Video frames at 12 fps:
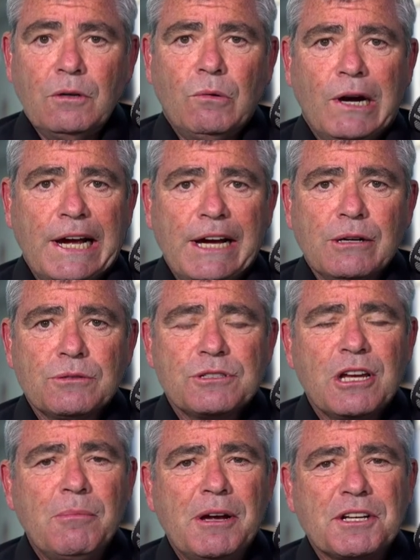Wow,
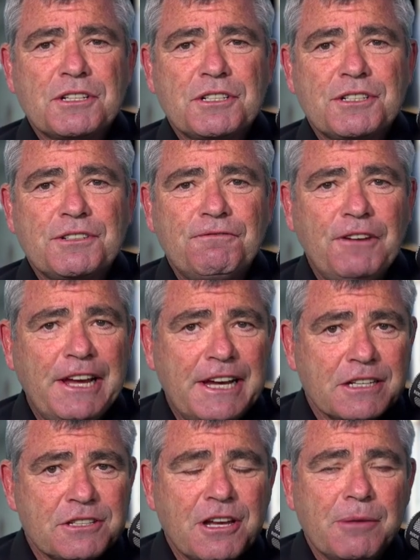so much
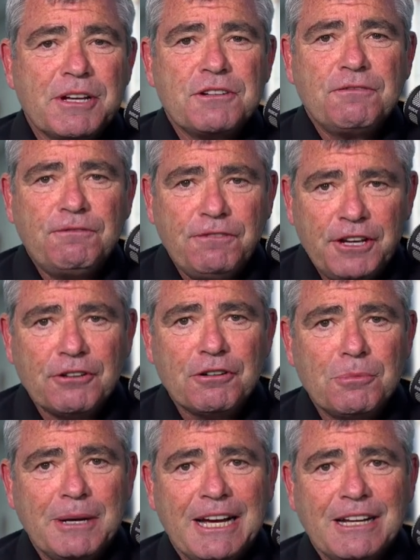fear
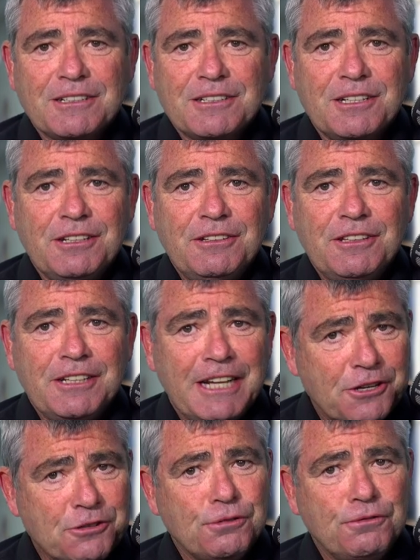about the
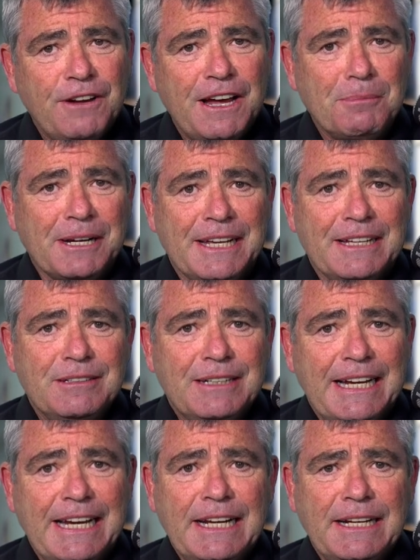natural family
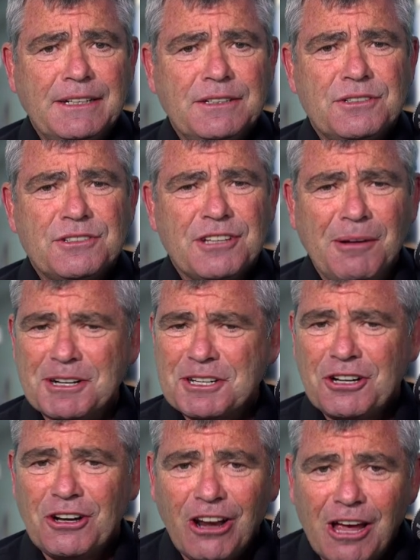and so
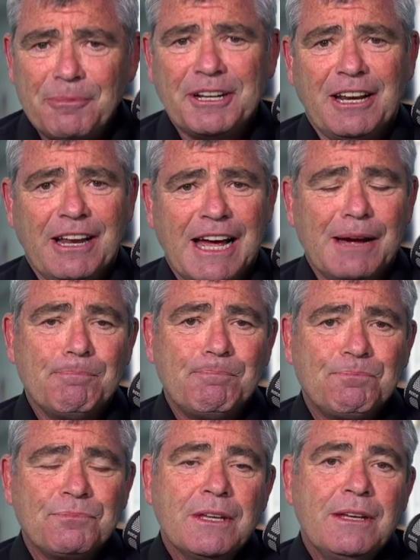much climate
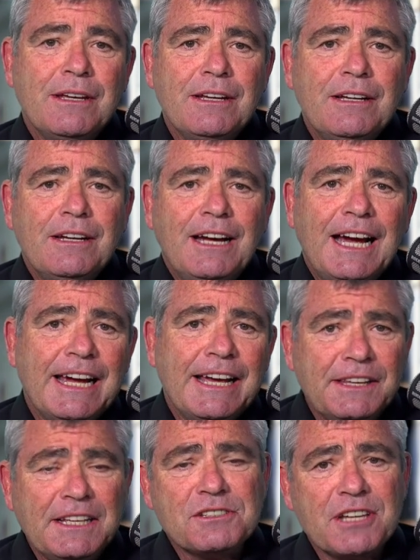alarm.
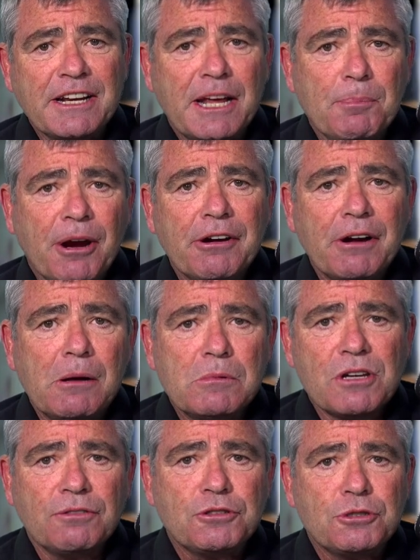And then Sunday program
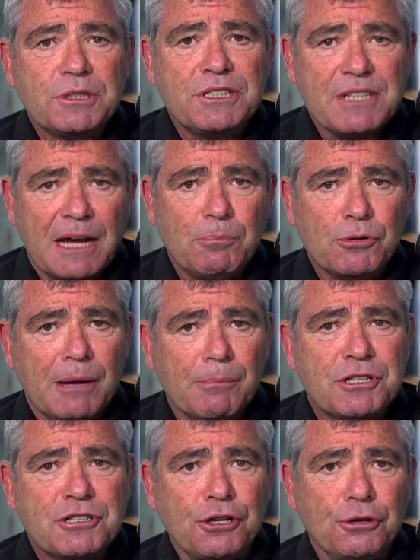was off to example
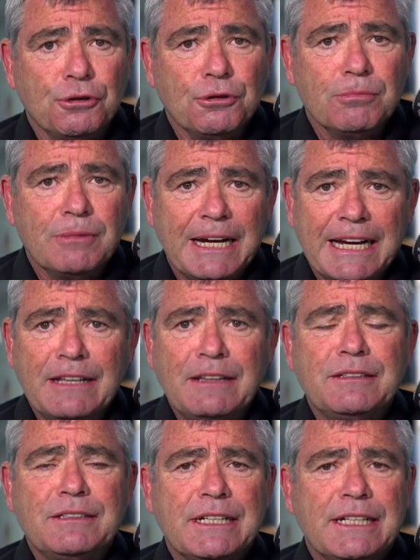number two,
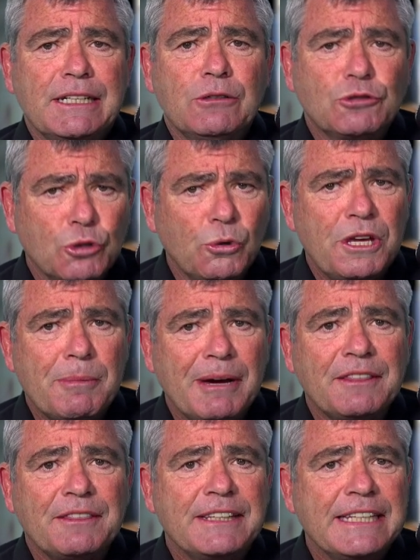and talking
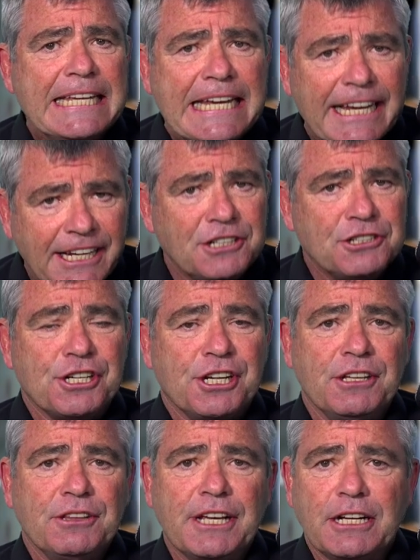about the
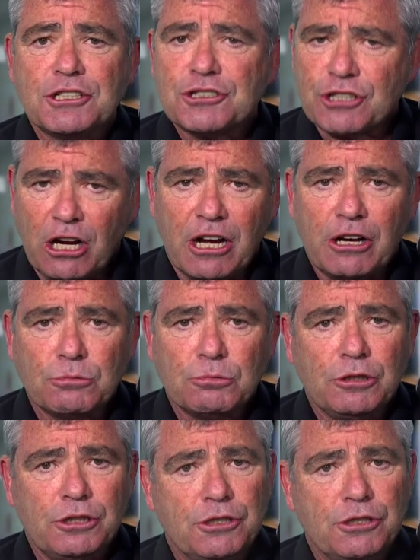energy that a child will